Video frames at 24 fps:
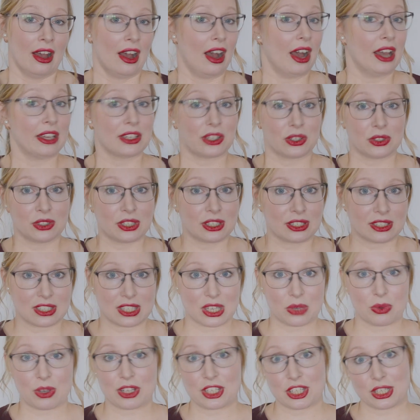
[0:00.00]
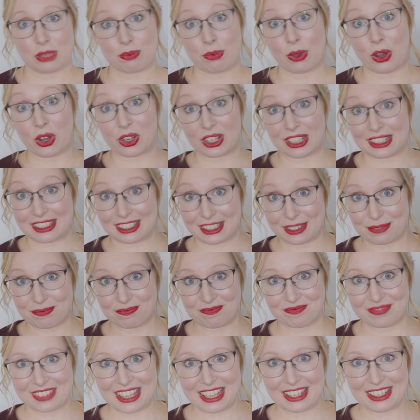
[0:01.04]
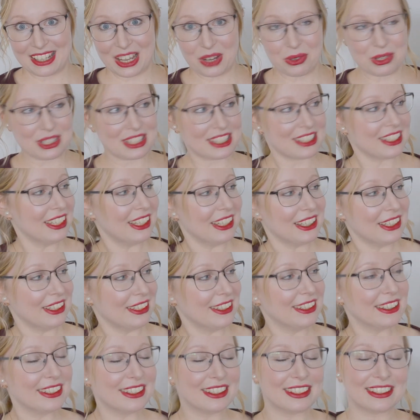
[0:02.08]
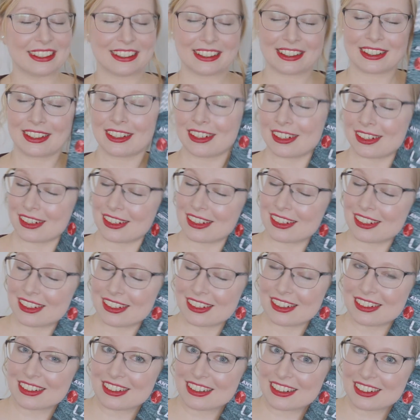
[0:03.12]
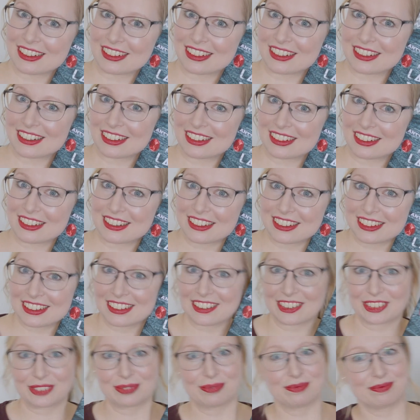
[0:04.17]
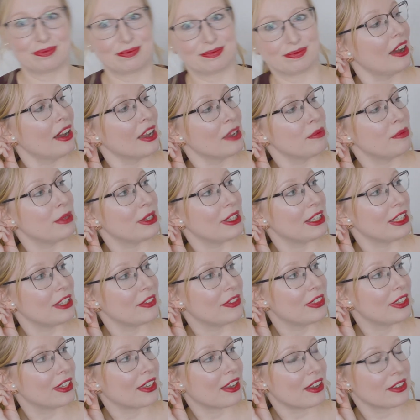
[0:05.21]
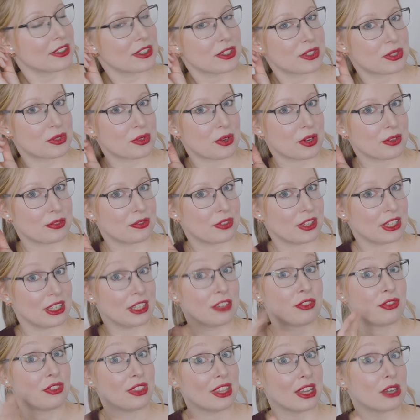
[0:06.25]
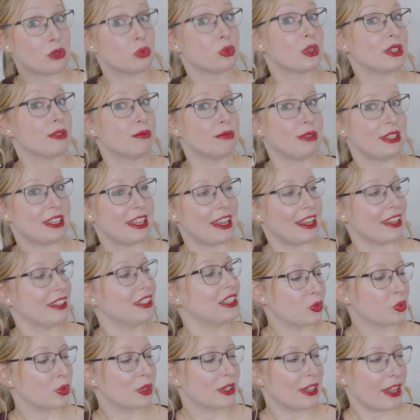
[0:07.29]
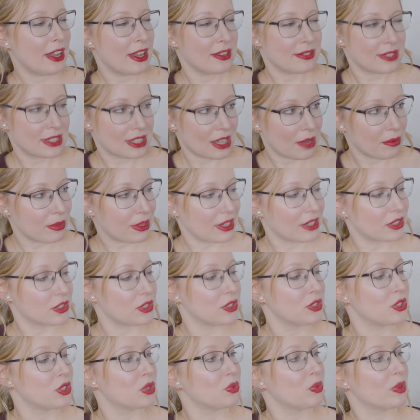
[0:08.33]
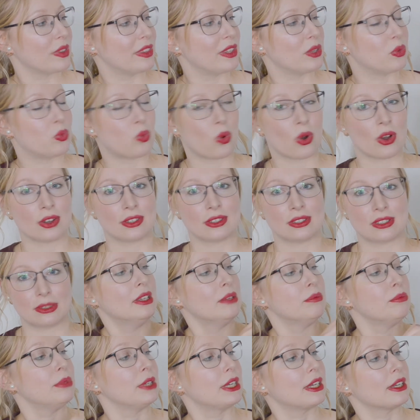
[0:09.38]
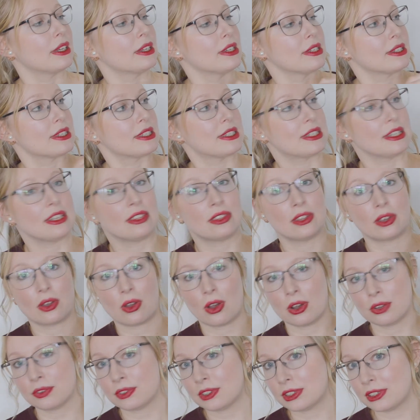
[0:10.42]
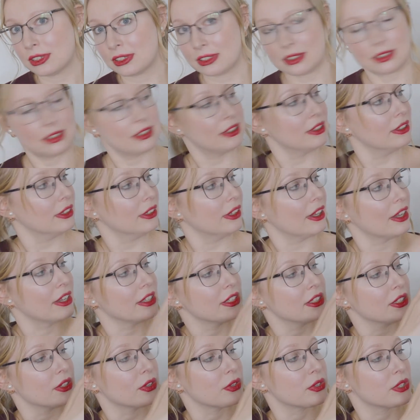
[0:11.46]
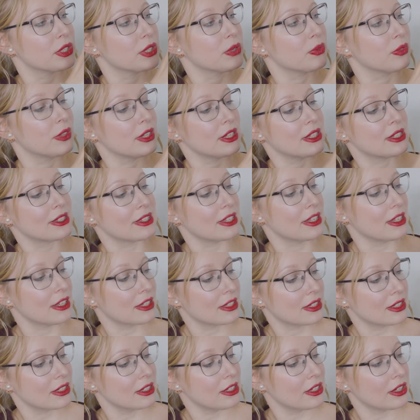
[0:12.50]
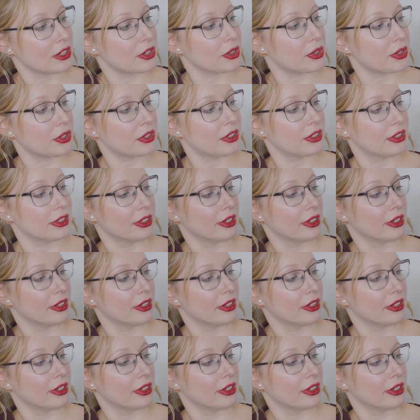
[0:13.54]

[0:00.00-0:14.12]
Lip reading: I couldn't, so I just bought it, and now it's here. Aww. I believe the catastrophe, if there will be any, will have something to do with the water, because see the cover and also these things here.